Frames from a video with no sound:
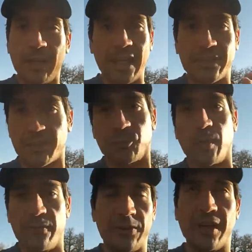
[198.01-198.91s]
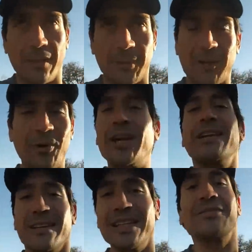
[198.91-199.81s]
It's my feet, I'm like ready
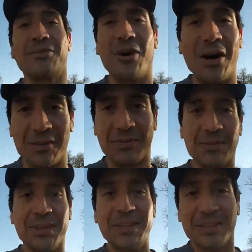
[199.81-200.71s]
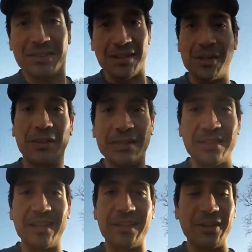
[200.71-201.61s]
to lift off. So let's
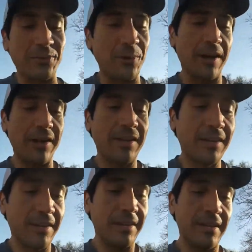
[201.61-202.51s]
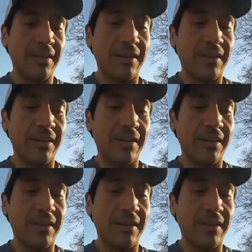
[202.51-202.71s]
get a good run in.